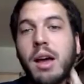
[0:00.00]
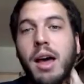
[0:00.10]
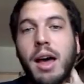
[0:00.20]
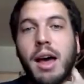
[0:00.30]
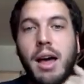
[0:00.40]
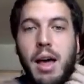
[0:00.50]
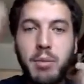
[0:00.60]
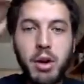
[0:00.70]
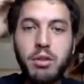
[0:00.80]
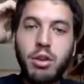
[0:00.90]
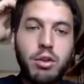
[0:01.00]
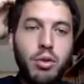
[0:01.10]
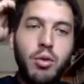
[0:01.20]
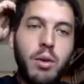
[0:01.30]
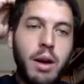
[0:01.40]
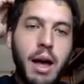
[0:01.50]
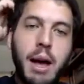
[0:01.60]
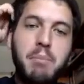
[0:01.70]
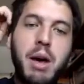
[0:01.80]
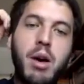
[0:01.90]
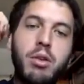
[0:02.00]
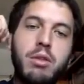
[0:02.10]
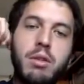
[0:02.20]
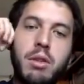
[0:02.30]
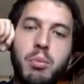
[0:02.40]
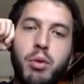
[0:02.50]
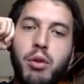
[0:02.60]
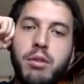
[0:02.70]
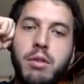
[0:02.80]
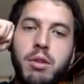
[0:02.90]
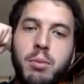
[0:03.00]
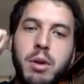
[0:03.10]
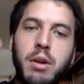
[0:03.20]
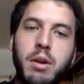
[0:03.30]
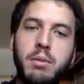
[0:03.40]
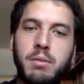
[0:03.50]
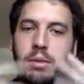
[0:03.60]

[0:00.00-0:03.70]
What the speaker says: I'm gonna talk to you about the process of beer.